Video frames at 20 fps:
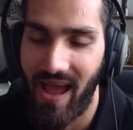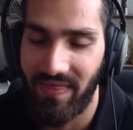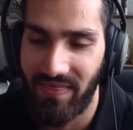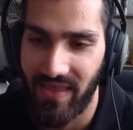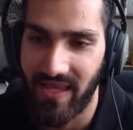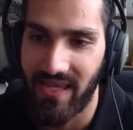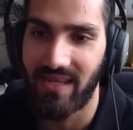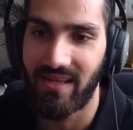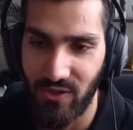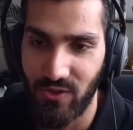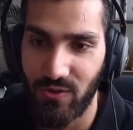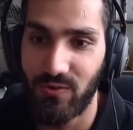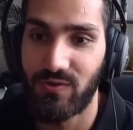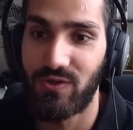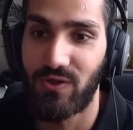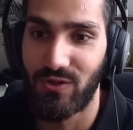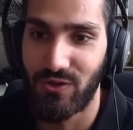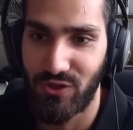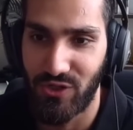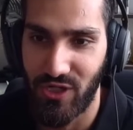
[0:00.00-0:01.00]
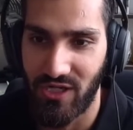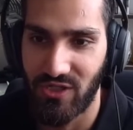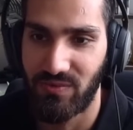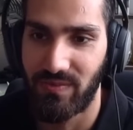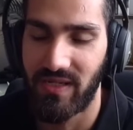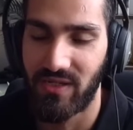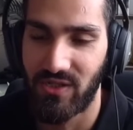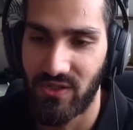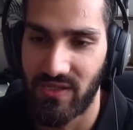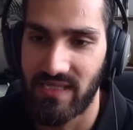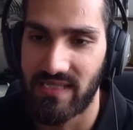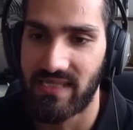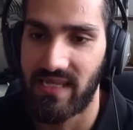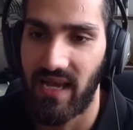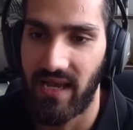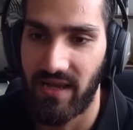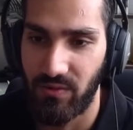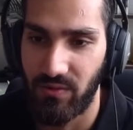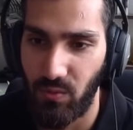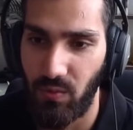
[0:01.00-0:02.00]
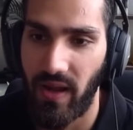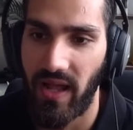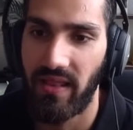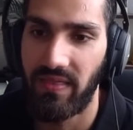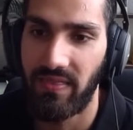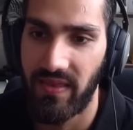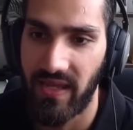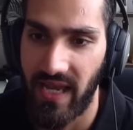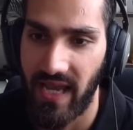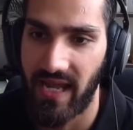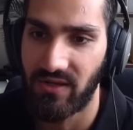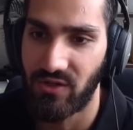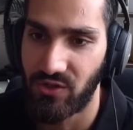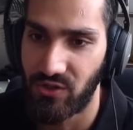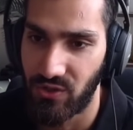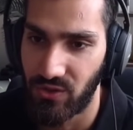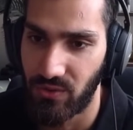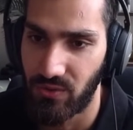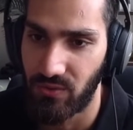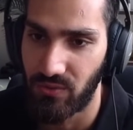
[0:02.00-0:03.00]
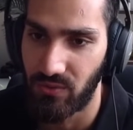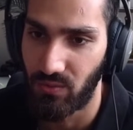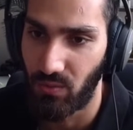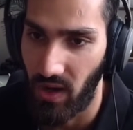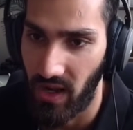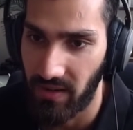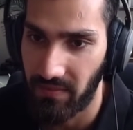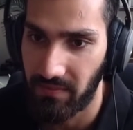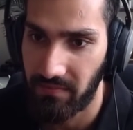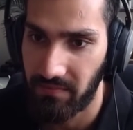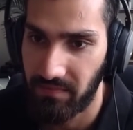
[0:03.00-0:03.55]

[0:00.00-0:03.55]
and they can use good judgment to decide when they had to do what.